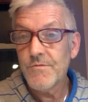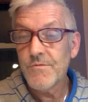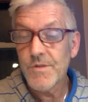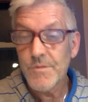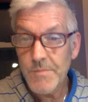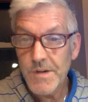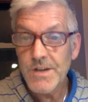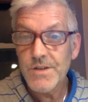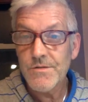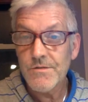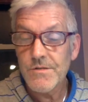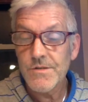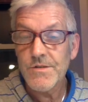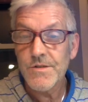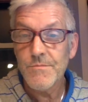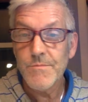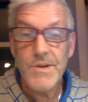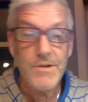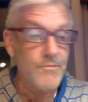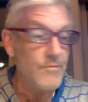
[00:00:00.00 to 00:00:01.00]
with my
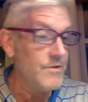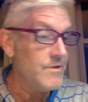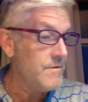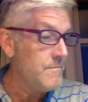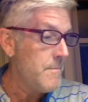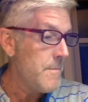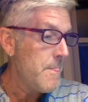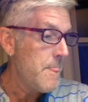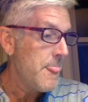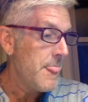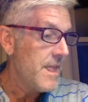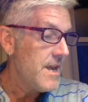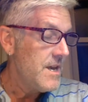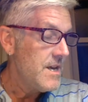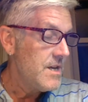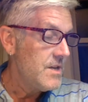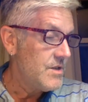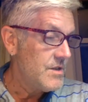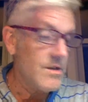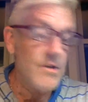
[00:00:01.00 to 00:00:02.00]
short-term memory.
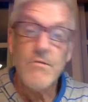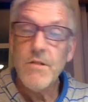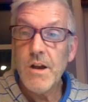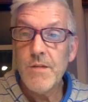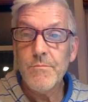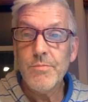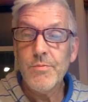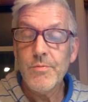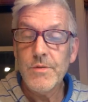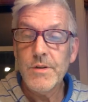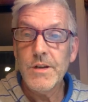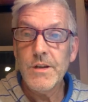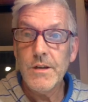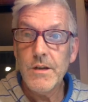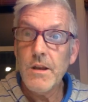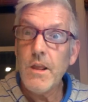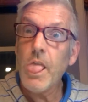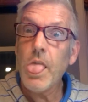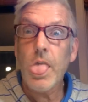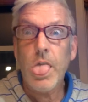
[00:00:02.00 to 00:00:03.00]
So I'm
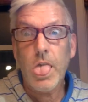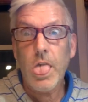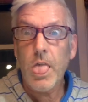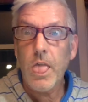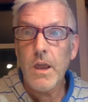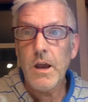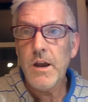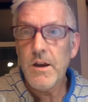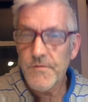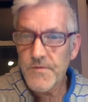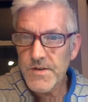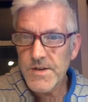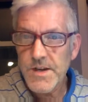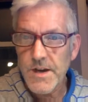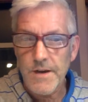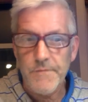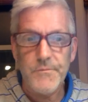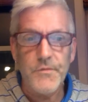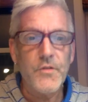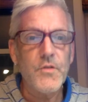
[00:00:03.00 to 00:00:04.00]
pretty half the
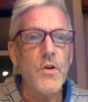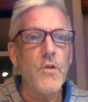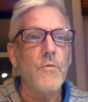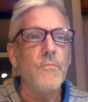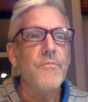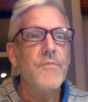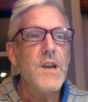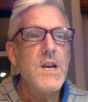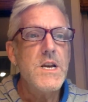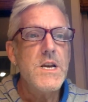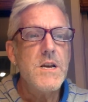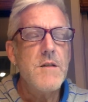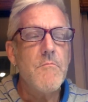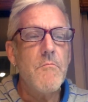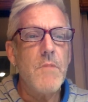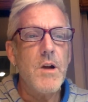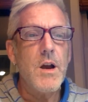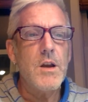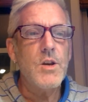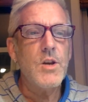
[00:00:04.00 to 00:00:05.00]
time. So
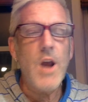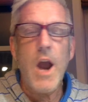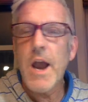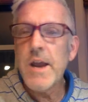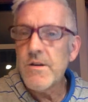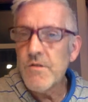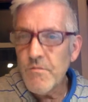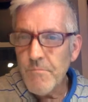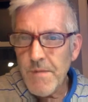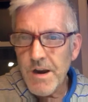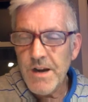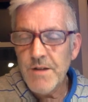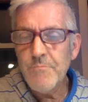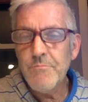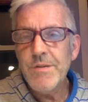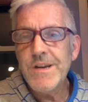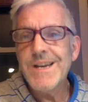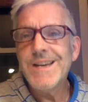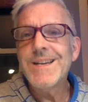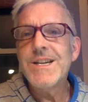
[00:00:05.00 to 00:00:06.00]
I don't mind
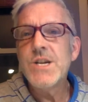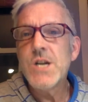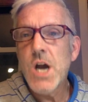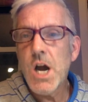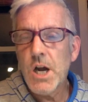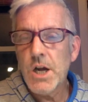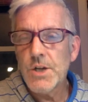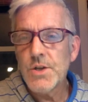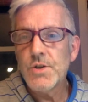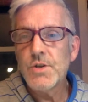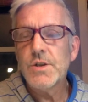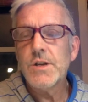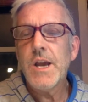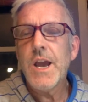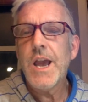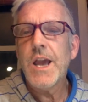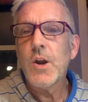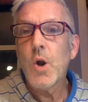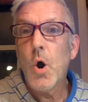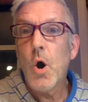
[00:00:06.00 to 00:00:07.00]
being nudged
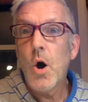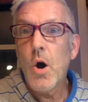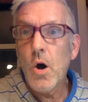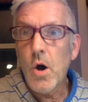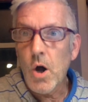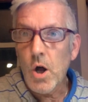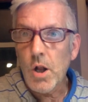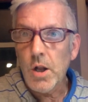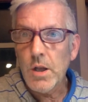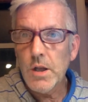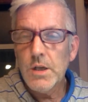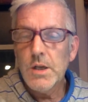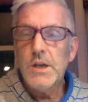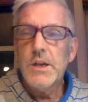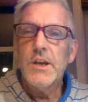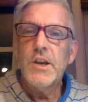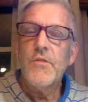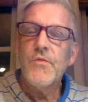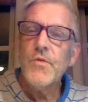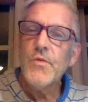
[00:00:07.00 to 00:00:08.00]
at all.
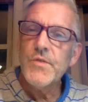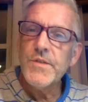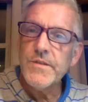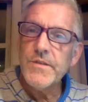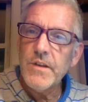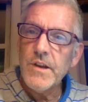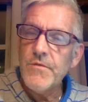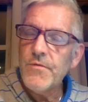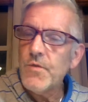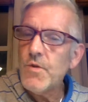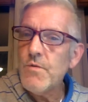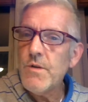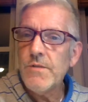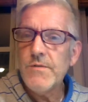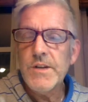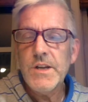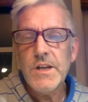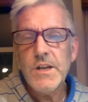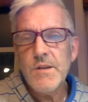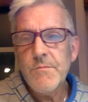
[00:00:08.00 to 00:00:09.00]
If you have
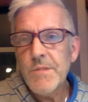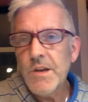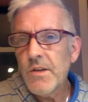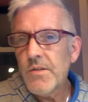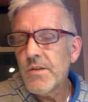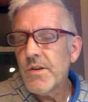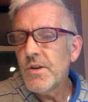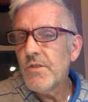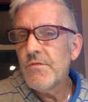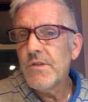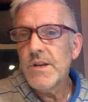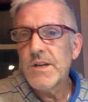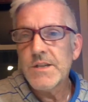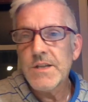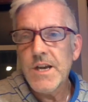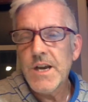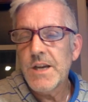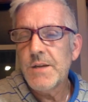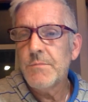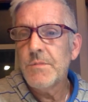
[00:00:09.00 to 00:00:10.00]
an email that you need a
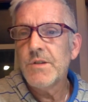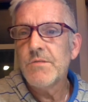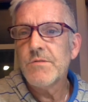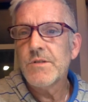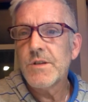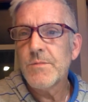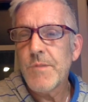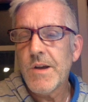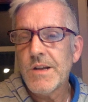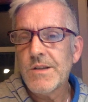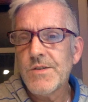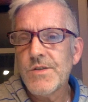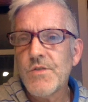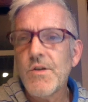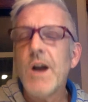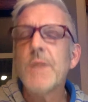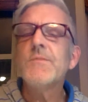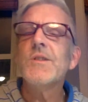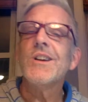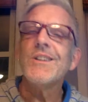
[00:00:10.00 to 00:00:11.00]
timely response to,
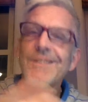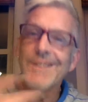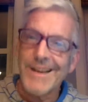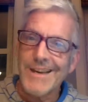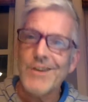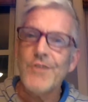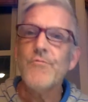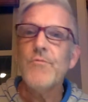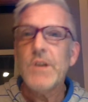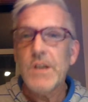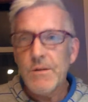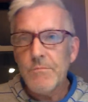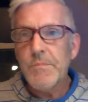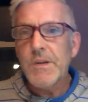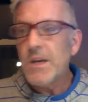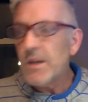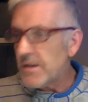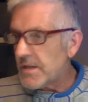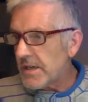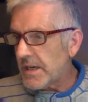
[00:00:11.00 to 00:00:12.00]
I'm talking like you need
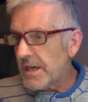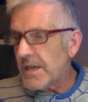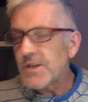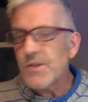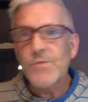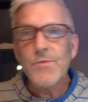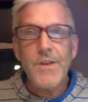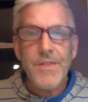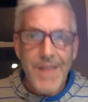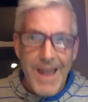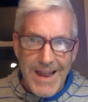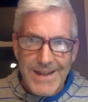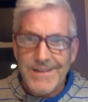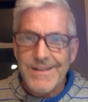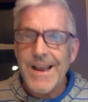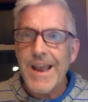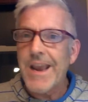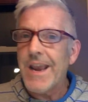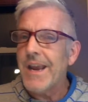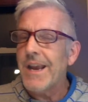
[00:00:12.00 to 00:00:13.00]
me to get to it that
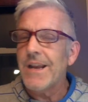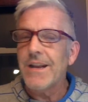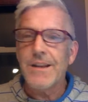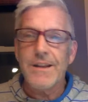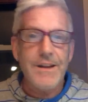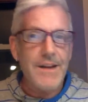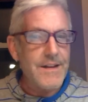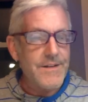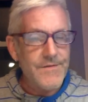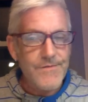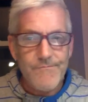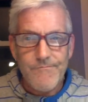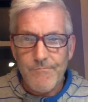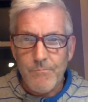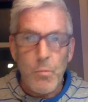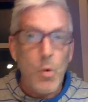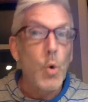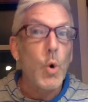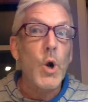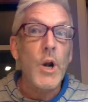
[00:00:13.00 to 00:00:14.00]
day and
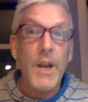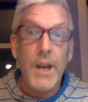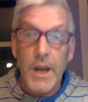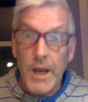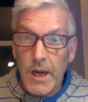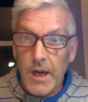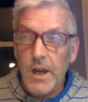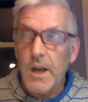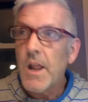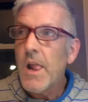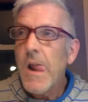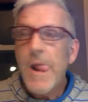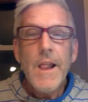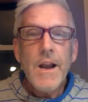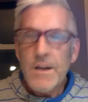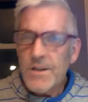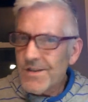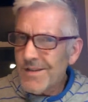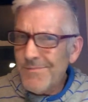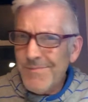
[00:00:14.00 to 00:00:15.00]
morning, and
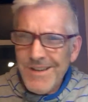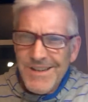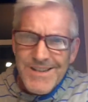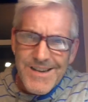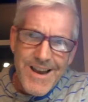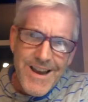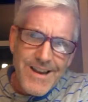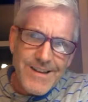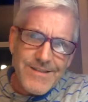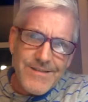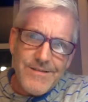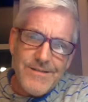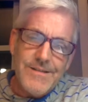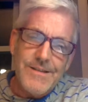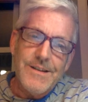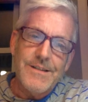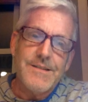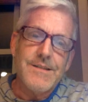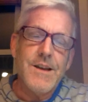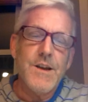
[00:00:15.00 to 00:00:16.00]
send me a text
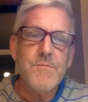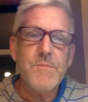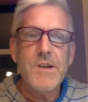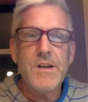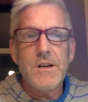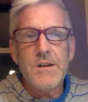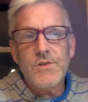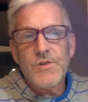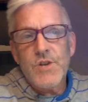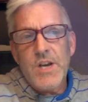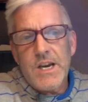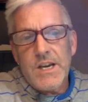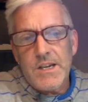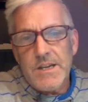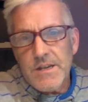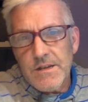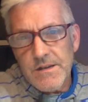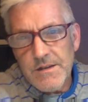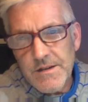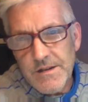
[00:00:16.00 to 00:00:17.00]
and tell me to check
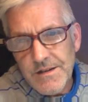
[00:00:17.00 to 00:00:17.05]
it.